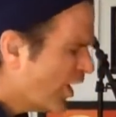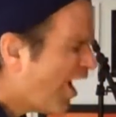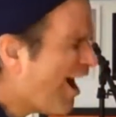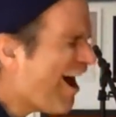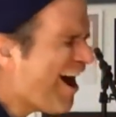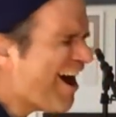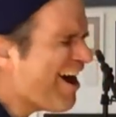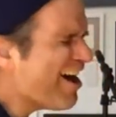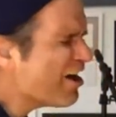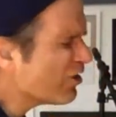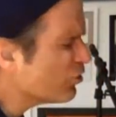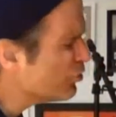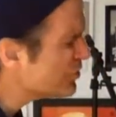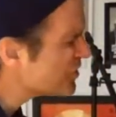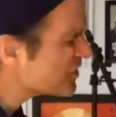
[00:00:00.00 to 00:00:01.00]

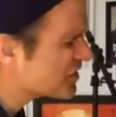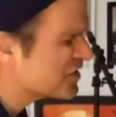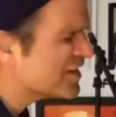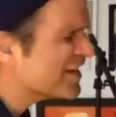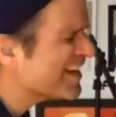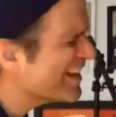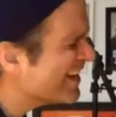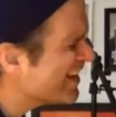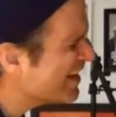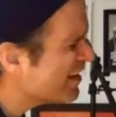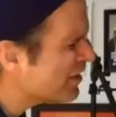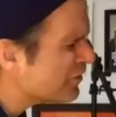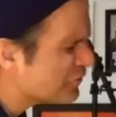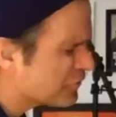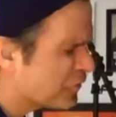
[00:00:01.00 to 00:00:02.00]
Aqua
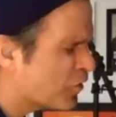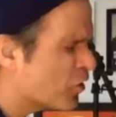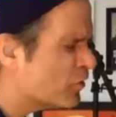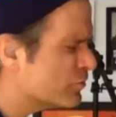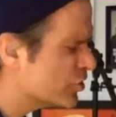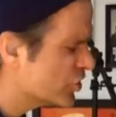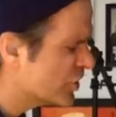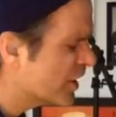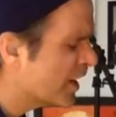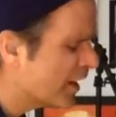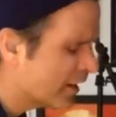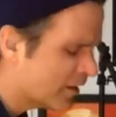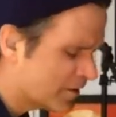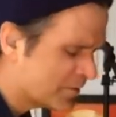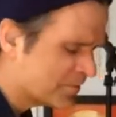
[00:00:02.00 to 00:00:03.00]
sea foam
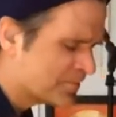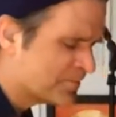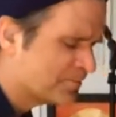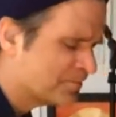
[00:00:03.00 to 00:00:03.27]
shame.